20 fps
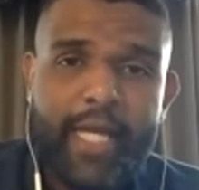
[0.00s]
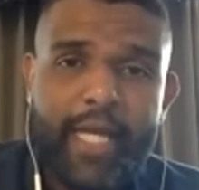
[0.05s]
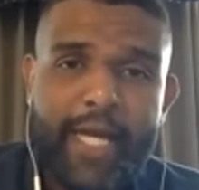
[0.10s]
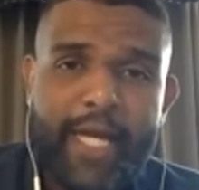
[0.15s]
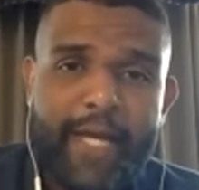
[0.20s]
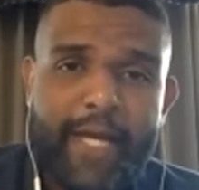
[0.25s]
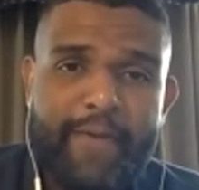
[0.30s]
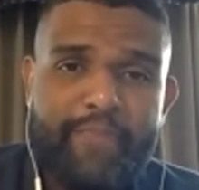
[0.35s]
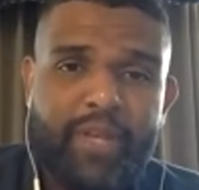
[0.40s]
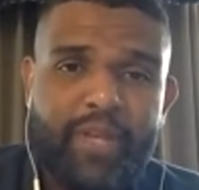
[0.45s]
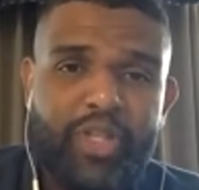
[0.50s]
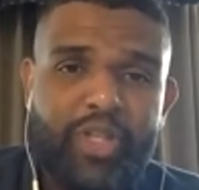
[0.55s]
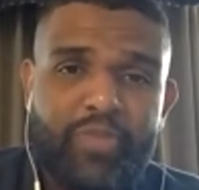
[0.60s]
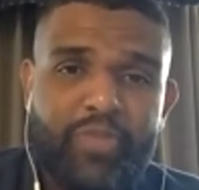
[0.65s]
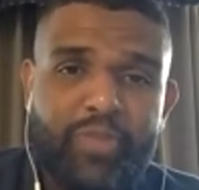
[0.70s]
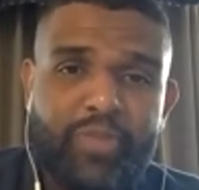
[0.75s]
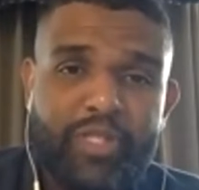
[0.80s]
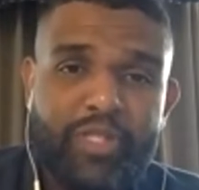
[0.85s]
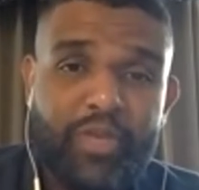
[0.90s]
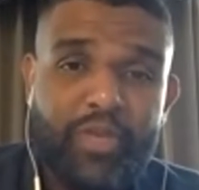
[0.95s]
Country
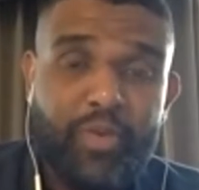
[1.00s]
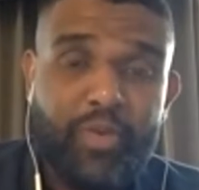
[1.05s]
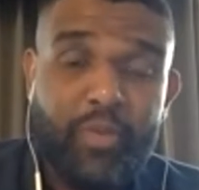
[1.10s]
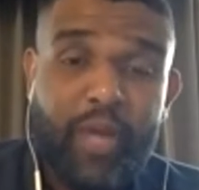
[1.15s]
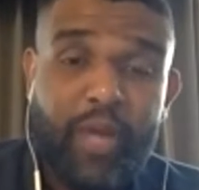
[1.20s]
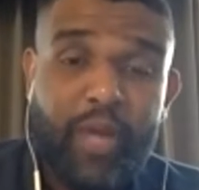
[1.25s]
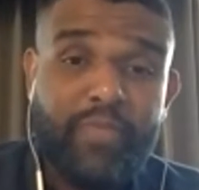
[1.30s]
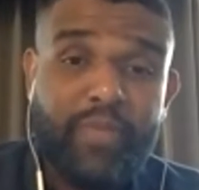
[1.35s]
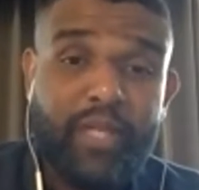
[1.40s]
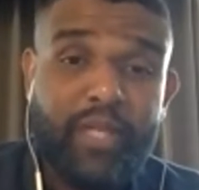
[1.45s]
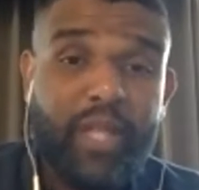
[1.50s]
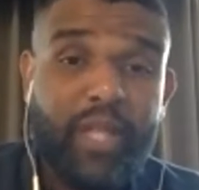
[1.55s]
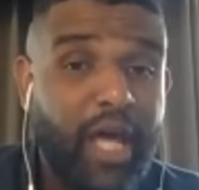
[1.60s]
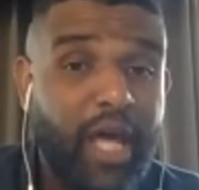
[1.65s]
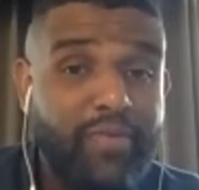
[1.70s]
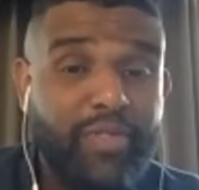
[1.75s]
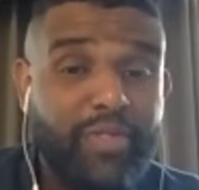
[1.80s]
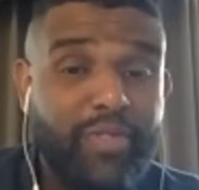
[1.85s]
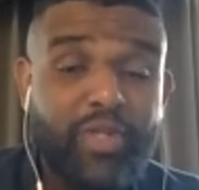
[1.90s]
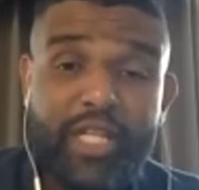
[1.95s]
music reminds me a lot
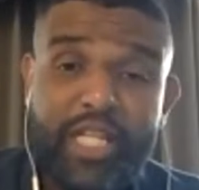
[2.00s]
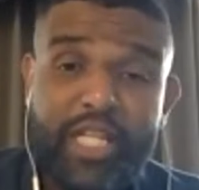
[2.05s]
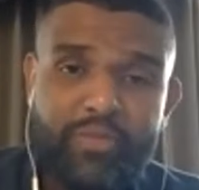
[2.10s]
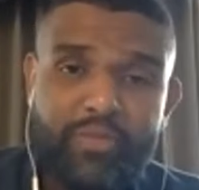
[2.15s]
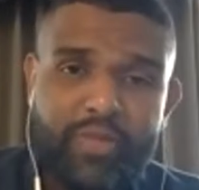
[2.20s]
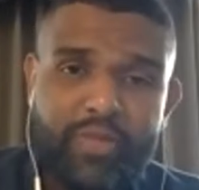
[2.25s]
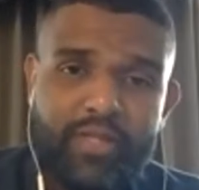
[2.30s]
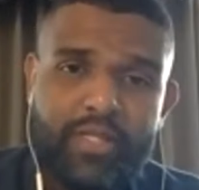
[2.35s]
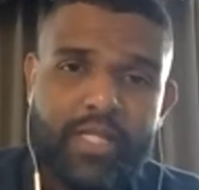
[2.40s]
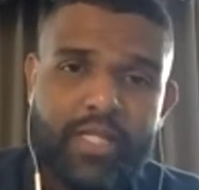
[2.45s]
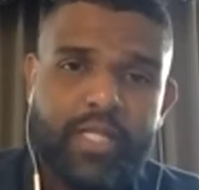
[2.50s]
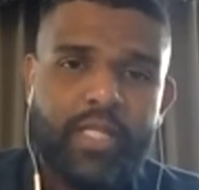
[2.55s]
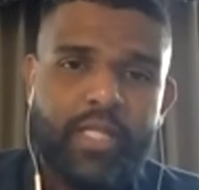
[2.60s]
of Sudanese music.